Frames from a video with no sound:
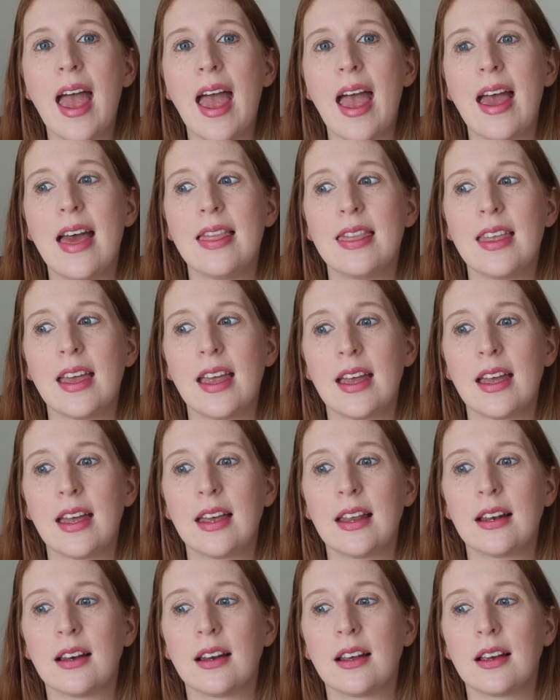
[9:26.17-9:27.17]
and
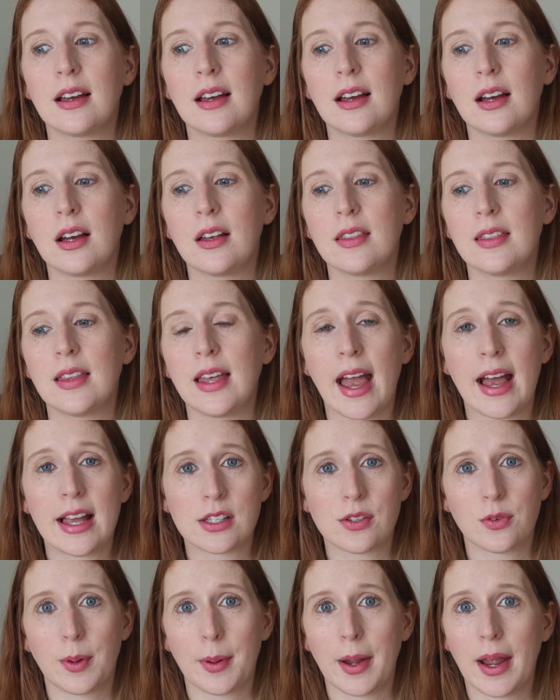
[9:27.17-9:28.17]
then they
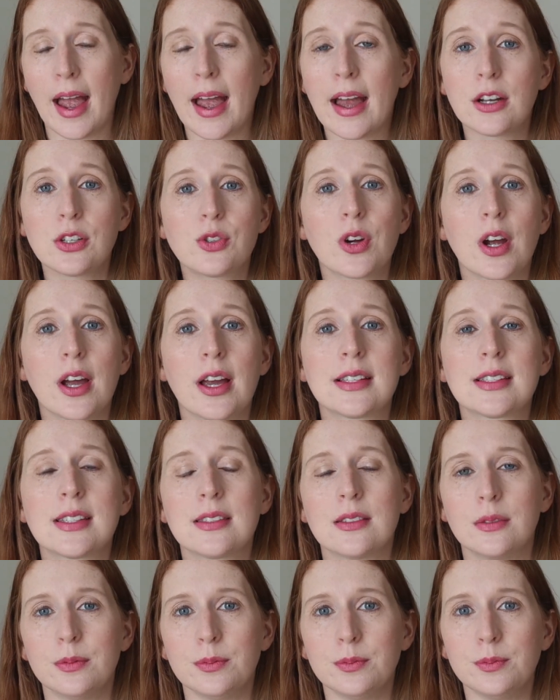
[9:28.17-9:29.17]
ask for my
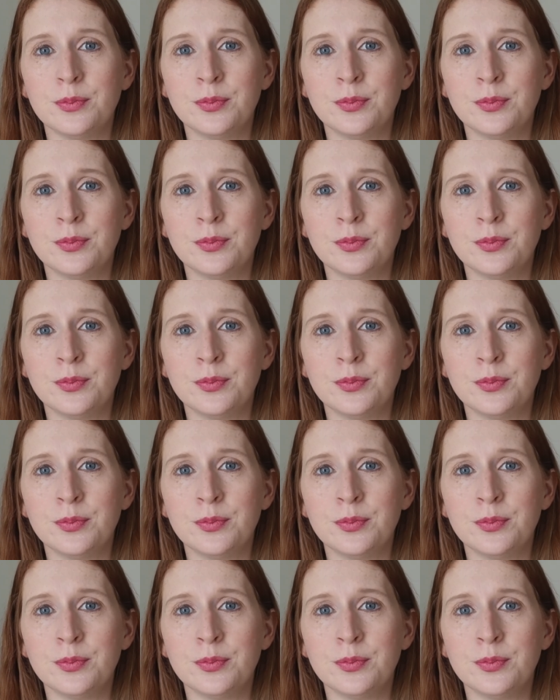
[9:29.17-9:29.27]
address.